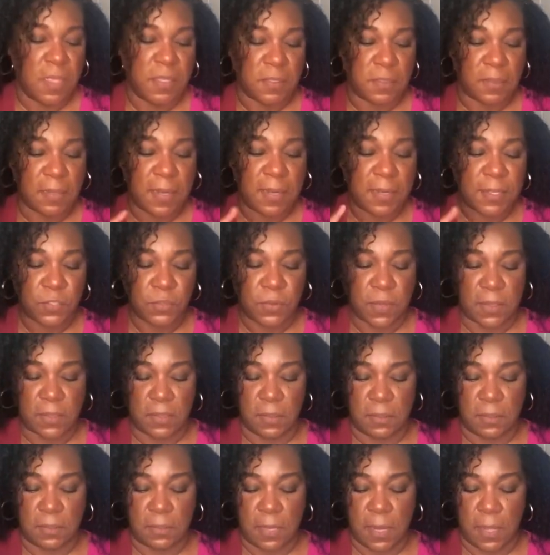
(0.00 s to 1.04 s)
So now let's try
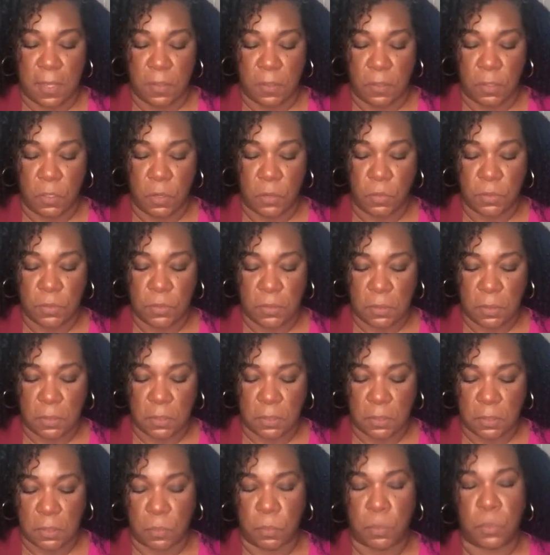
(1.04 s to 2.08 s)
this. Now the notes on
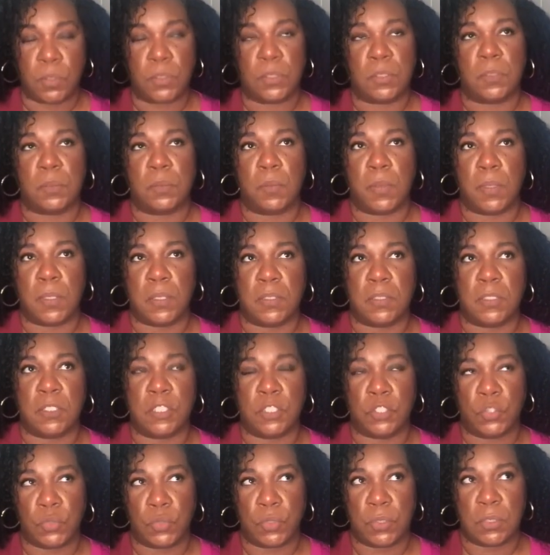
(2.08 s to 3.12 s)
this are supposed to be
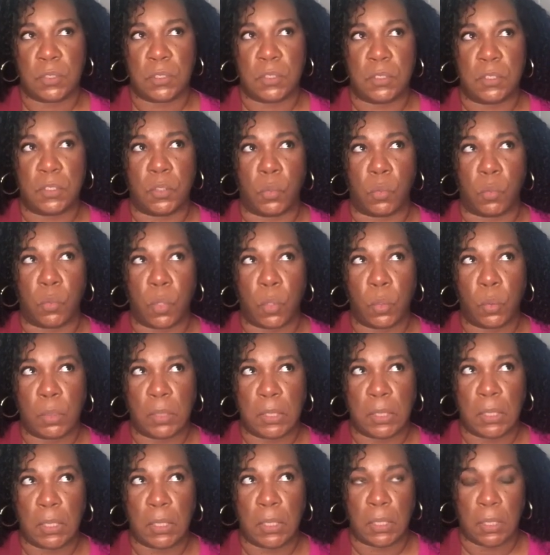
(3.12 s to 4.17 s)
citrus,
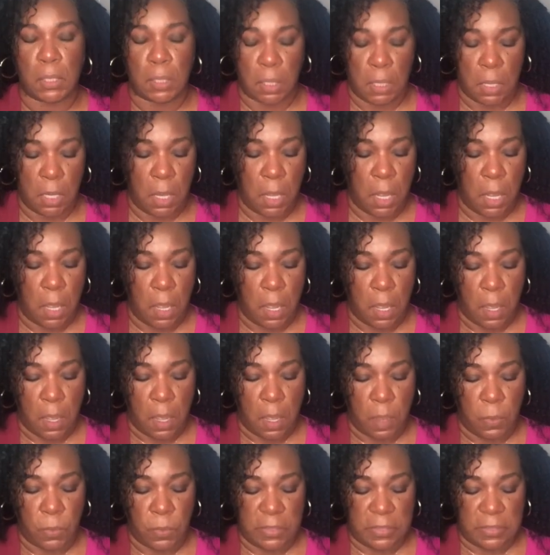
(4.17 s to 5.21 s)
neroli,
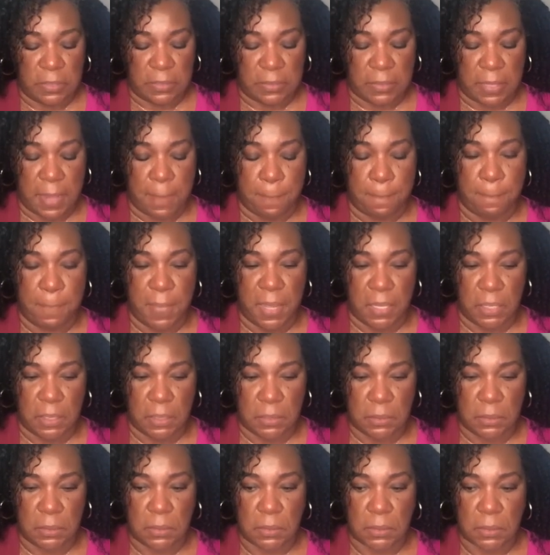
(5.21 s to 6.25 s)
I want to say
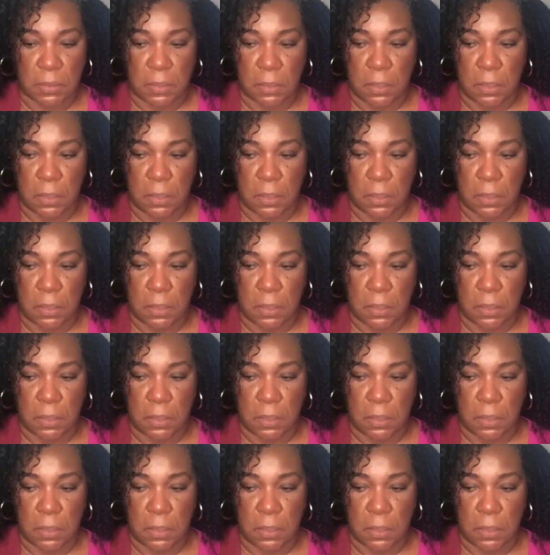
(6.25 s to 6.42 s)
musk.